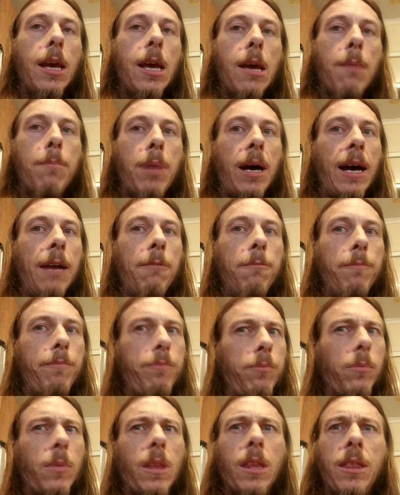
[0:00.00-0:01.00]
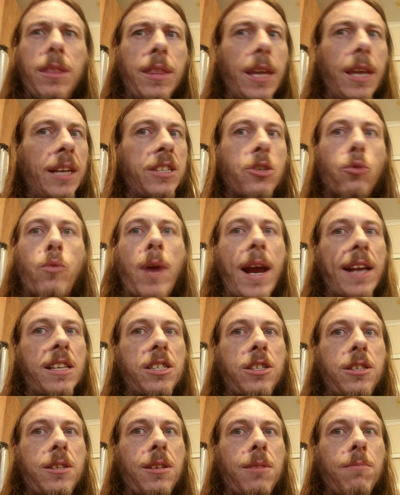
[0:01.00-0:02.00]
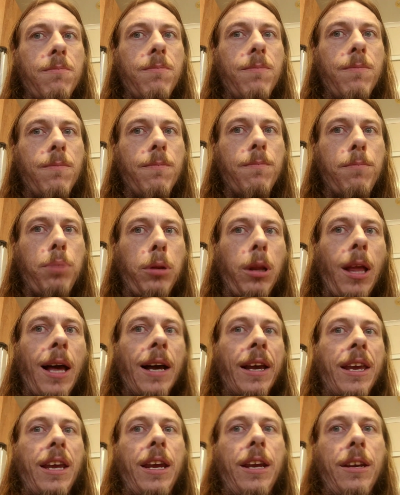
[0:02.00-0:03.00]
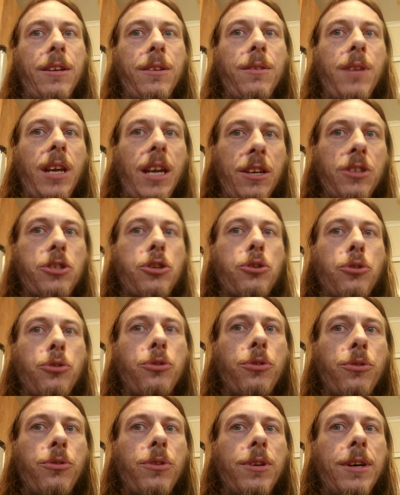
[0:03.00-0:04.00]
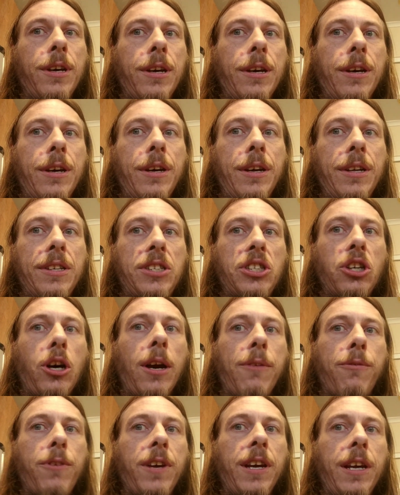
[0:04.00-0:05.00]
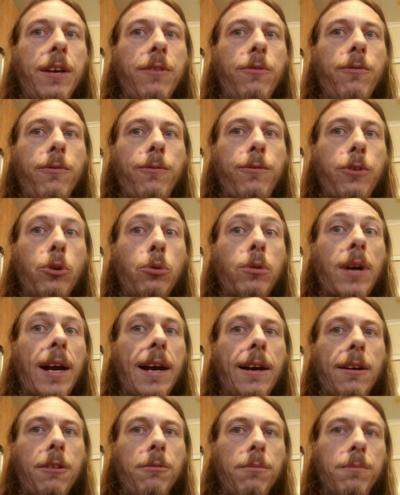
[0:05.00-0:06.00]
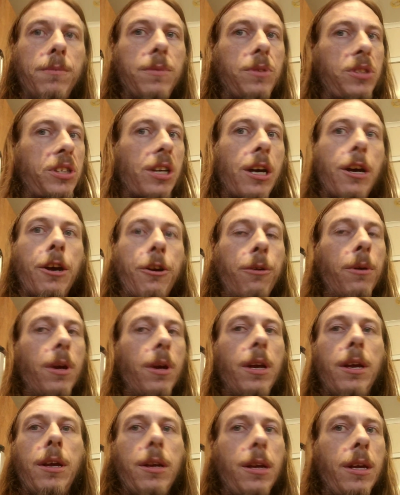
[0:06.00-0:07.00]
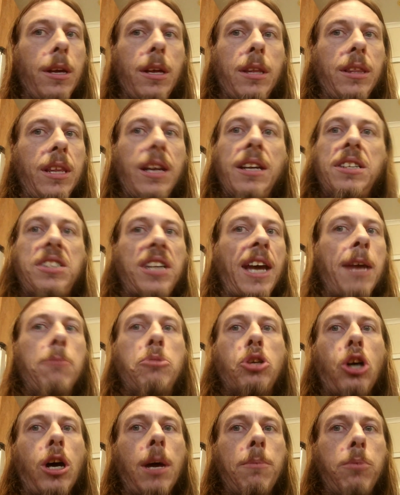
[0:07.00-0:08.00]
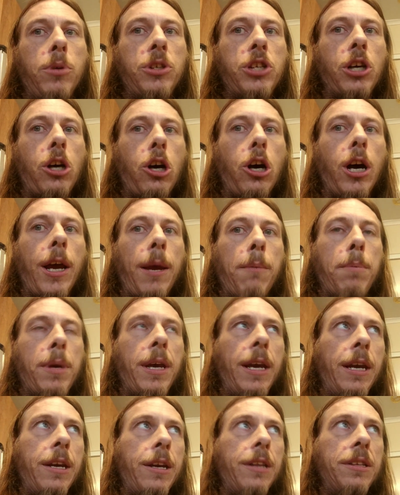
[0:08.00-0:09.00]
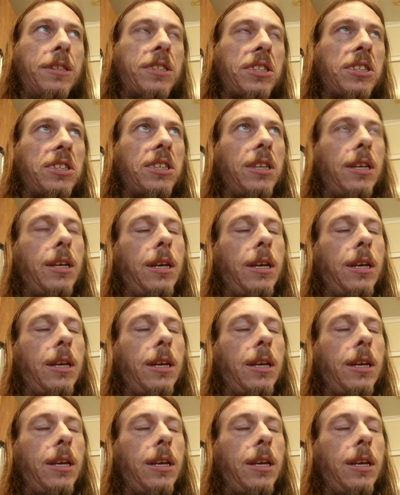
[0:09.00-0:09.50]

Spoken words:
But they're direct plug-in into the side feed fuel rail. So they're the same type, which are high impedance.